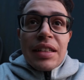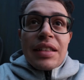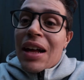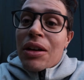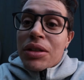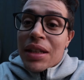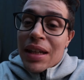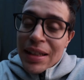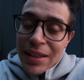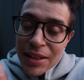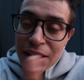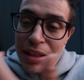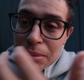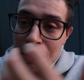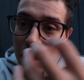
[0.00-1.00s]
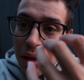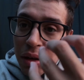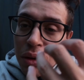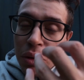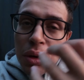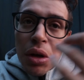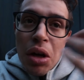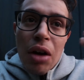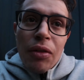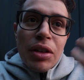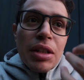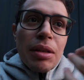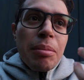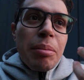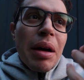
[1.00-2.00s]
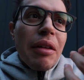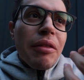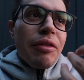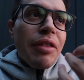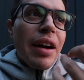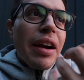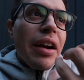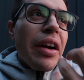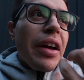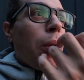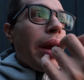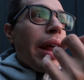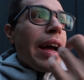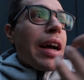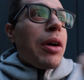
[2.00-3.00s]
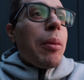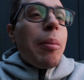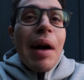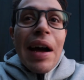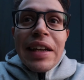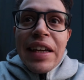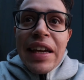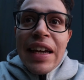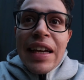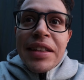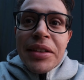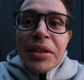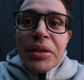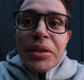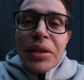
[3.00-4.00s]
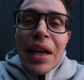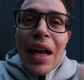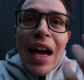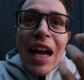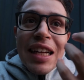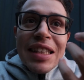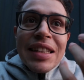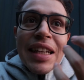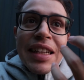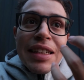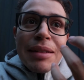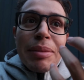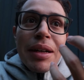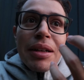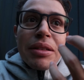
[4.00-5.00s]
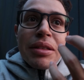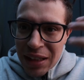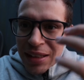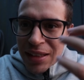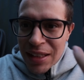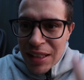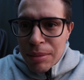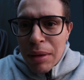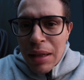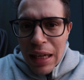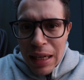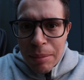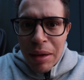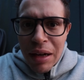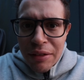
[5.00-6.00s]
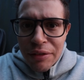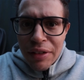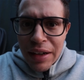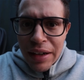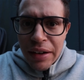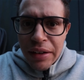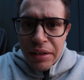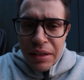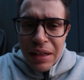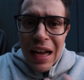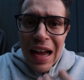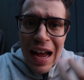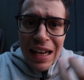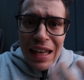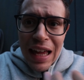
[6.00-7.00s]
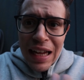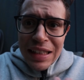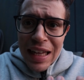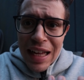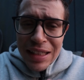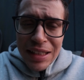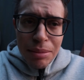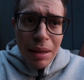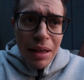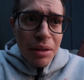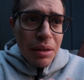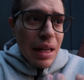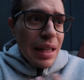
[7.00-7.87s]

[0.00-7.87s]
I also like the smell of a good bonfire. When I go buy candles, I think about, does this smell like a bonfire? I like that smell.